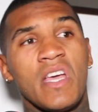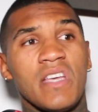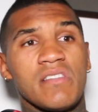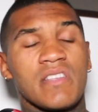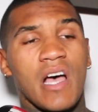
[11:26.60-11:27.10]

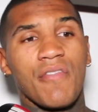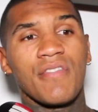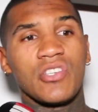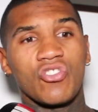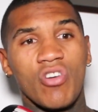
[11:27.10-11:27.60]
He's tough,
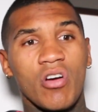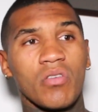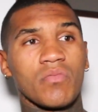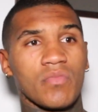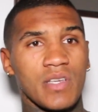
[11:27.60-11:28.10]
he's
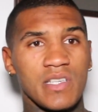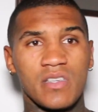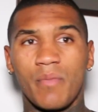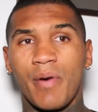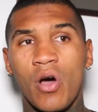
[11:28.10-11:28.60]
strong, he's
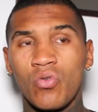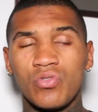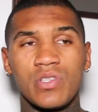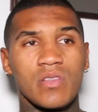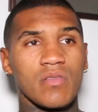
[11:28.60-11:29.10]

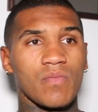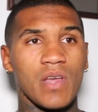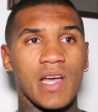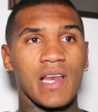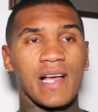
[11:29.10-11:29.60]
composed,
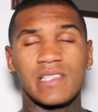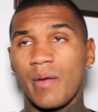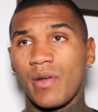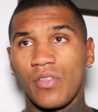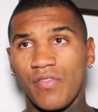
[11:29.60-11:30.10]
he likes
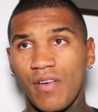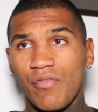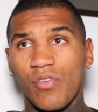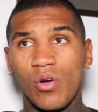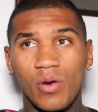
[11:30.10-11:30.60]
coming on the front
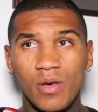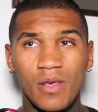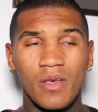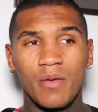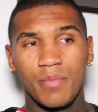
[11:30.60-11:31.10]
foot,
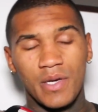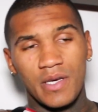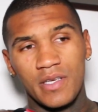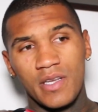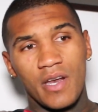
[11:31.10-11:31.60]

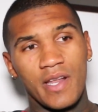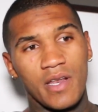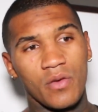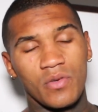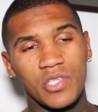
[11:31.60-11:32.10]
but, you know, they
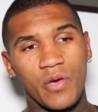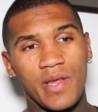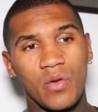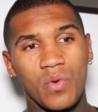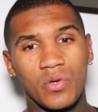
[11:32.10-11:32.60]
don't, Joe
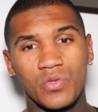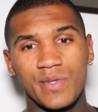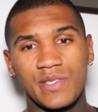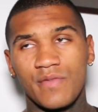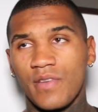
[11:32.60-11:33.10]
ain't a Welsh
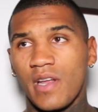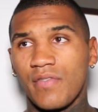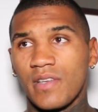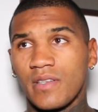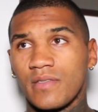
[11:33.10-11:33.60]
wizard for
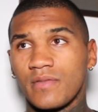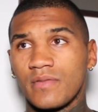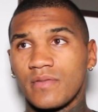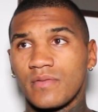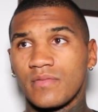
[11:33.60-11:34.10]
nothing.
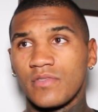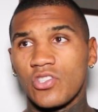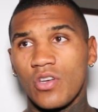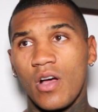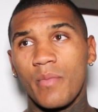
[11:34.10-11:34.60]

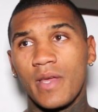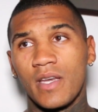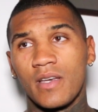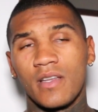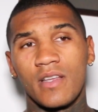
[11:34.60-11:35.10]
Do you know what I
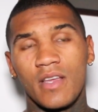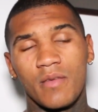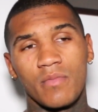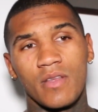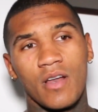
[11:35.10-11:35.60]
mean?
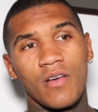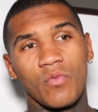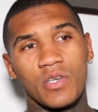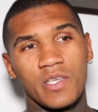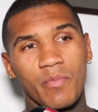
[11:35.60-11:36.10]
Um, you know, I've
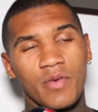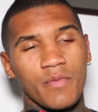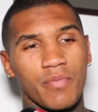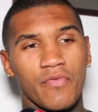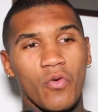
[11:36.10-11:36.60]
watched him
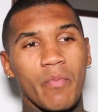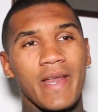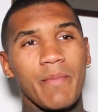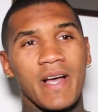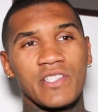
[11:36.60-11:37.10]
perform
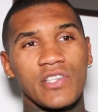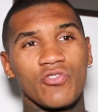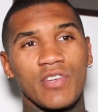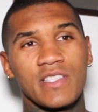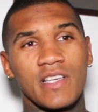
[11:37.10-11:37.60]
many magic
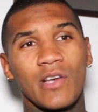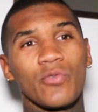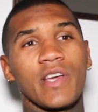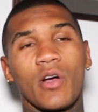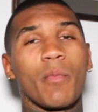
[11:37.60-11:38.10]
tricks,
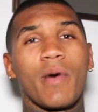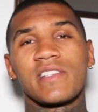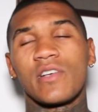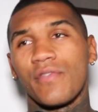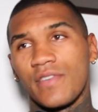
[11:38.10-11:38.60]
including on
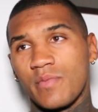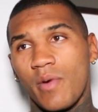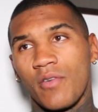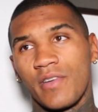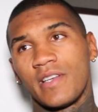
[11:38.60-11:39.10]
myself
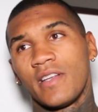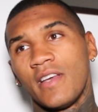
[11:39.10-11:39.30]
inspiring.